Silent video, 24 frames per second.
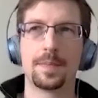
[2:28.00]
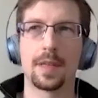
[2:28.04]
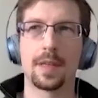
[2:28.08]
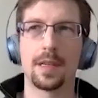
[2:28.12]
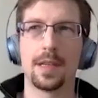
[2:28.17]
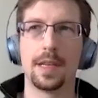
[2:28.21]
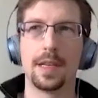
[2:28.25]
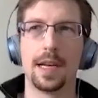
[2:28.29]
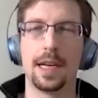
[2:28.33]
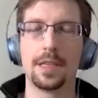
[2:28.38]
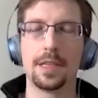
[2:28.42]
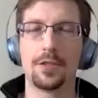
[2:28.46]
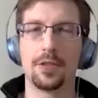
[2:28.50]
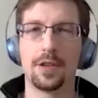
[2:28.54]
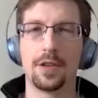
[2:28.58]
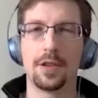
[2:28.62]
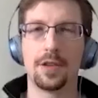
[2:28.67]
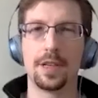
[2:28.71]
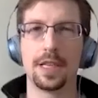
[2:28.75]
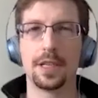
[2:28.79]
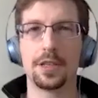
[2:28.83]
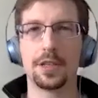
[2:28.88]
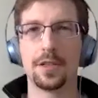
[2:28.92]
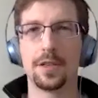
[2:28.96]

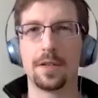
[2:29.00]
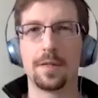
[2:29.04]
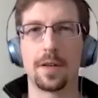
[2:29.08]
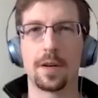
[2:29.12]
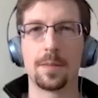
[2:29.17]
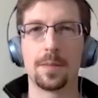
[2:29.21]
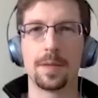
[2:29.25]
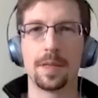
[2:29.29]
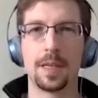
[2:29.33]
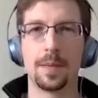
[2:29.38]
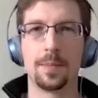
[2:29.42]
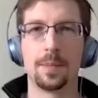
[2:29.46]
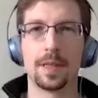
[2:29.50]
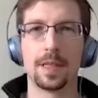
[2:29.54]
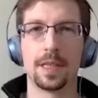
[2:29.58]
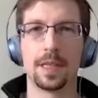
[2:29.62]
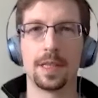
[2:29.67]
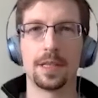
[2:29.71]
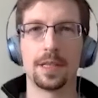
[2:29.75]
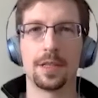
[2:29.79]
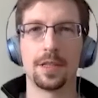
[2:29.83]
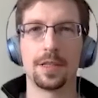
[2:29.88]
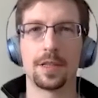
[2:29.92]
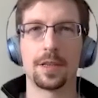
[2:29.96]
non-traditional pharmacy
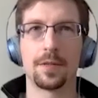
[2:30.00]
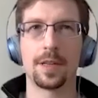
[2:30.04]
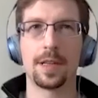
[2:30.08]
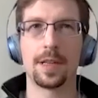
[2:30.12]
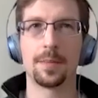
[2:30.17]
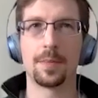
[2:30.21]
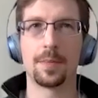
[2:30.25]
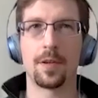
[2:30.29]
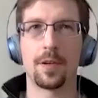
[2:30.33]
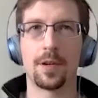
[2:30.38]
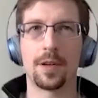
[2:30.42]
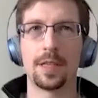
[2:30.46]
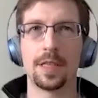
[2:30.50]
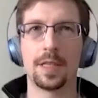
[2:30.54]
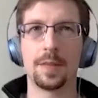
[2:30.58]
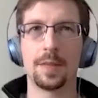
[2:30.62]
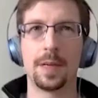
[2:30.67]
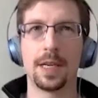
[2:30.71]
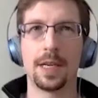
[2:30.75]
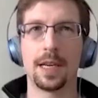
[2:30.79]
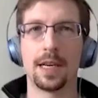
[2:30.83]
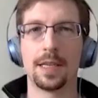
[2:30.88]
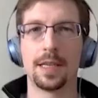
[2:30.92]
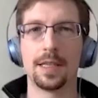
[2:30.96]
positions are really important is
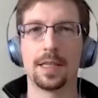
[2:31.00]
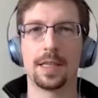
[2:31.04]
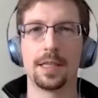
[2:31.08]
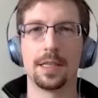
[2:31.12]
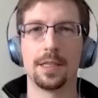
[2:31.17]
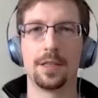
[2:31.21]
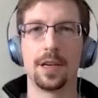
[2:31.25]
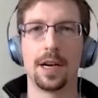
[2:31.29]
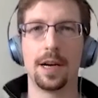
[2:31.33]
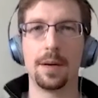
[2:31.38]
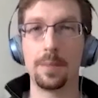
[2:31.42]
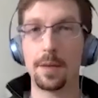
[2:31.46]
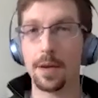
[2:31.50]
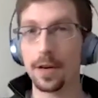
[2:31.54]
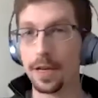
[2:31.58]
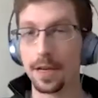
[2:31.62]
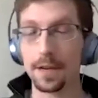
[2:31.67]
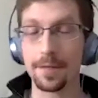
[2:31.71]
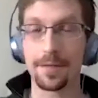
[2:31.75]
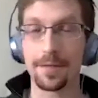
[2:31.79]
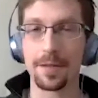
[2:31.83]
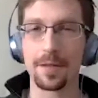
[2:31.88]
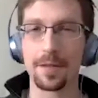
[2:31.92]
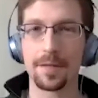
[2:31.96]
because the job
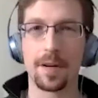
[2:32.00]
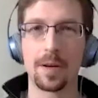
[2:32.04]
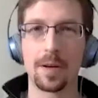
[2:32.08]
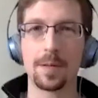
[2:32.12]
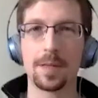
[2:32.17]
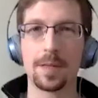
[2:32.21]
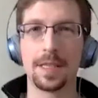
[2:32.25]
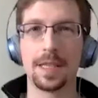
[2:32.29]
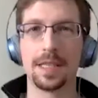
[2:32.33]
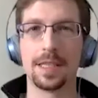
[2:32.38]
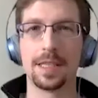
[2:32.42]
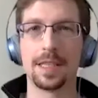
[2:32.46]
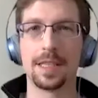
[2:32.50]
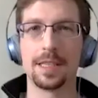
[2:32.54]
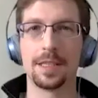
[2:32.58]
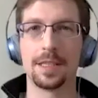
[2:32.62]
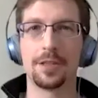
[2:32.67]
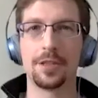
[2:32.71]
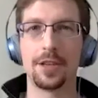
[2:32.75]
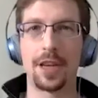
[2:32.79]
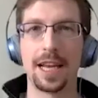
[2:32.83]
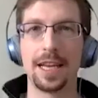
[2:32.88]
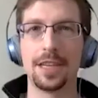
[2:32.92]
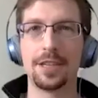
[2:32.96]
market for pharmacies
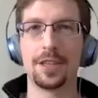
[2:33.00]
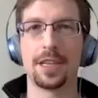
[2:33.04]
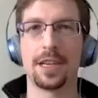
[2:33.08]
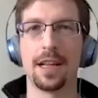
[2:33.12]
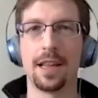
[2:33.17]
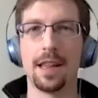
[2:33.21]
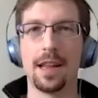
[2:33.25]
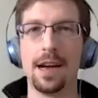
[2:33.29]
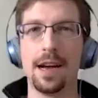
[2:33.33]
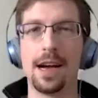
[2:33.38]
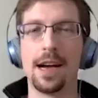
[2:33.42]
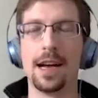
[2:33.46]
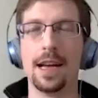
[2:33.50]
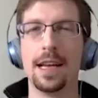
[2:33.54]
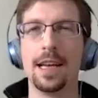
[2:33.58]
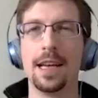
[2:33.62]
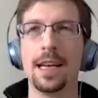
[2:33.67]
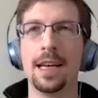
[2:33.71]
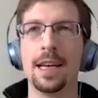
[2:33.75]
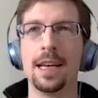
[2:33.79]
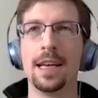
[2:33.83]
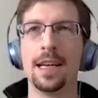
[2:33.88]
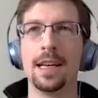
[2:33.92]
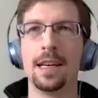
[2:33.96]
is changing a lot,
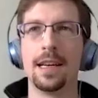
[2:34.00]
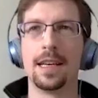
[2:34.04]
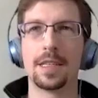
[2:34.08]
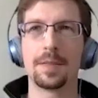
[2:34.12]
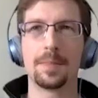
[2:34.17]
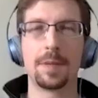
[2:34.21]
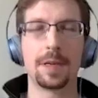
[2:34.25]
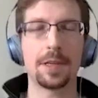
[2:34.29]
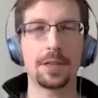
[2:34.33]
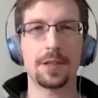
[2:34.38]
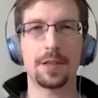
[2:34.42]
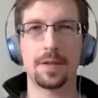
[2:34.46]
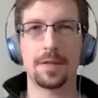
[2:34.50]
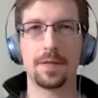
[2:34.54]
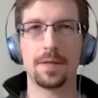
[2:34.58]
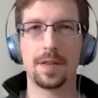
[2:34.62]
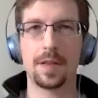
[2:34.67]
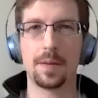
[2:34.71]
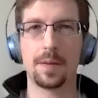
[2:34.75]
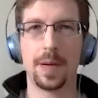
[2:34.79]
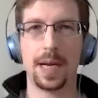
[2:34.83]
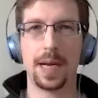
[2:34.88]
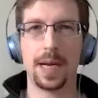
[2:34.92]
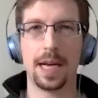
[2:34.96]
especially over
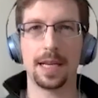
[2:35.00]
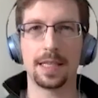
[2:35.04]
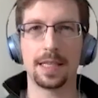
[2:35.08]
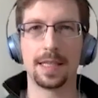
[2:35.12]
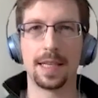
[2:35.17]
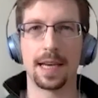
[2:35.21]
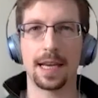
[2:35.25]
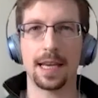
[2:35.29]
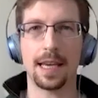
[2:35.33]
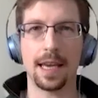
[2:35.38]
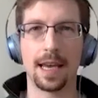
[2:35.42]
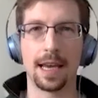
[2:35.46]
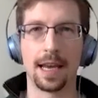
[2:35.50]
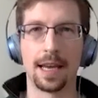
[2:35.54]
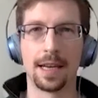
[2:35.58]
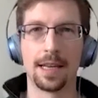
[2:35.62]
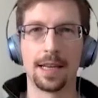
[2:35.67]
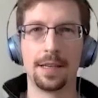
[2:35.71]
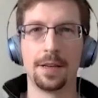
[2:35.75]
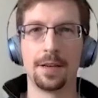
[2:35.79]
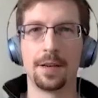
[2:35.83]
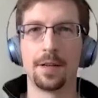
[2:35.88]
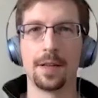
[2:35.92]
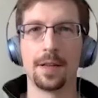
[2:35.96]
the past decade,
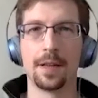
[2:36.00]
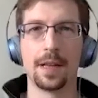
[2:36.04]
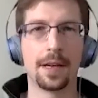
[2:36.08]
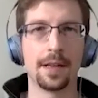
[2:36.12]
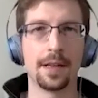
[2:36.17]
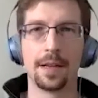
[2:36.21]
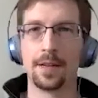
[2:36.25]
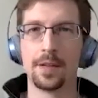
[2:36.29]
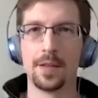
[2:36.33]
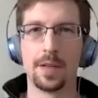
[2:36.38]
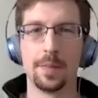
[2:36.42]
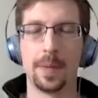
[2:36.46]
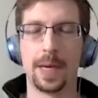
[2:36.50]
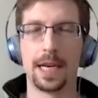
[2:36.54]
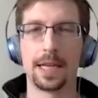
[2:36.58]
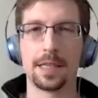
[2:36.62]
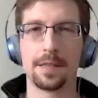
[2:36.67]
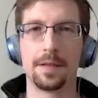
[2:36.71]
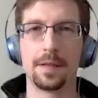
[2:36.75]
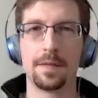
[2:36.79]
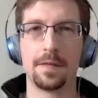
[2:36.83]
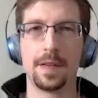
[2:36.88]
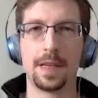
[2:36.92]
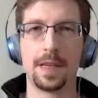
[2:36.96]
let alone the
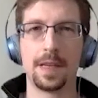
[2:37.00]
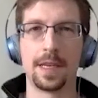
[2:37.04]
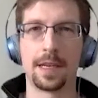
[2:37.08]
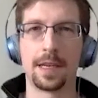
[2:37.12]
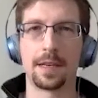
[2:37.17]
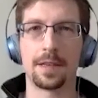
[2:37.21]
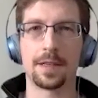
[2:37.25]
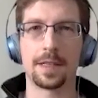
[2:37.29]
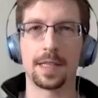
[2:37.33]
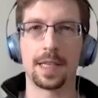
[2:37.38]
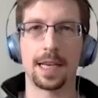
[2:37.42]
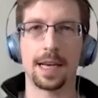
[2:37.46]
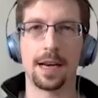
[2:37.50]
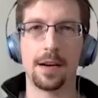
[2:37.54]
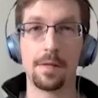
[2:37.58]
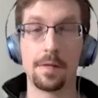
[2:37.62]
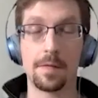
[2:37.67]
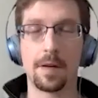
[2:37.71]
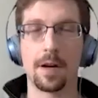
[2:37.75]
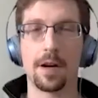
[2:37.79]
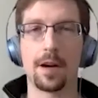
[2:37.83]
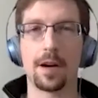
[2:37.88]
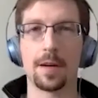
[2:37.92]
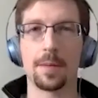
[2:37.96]
past 50 years, like how
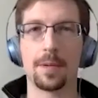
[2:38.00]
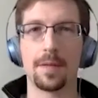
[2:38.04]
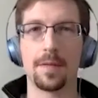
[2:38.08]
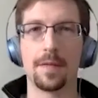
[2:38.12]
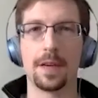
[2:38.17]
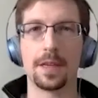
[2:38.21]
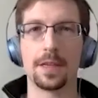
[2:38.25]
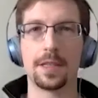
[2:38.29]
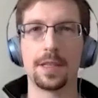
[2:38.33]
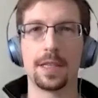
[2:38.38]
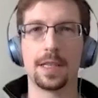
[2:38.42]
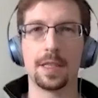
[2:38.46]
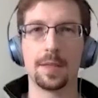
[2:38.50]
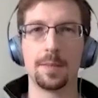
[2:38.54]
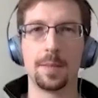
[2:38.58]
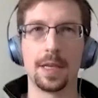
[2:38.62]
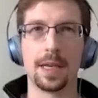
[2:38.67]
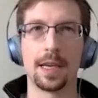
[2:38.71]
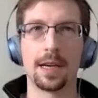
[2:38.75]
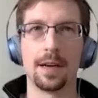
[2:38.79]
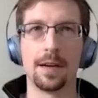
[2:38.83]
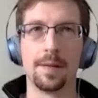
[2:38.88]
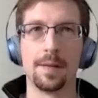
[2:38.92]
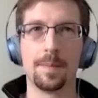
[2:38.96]
far our profession has
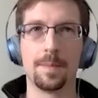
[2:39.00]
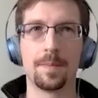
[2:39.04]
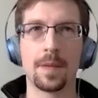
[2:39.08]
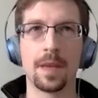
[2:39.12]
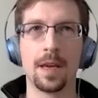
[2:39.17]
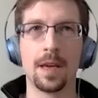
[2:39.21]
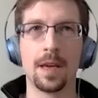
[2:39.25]
become.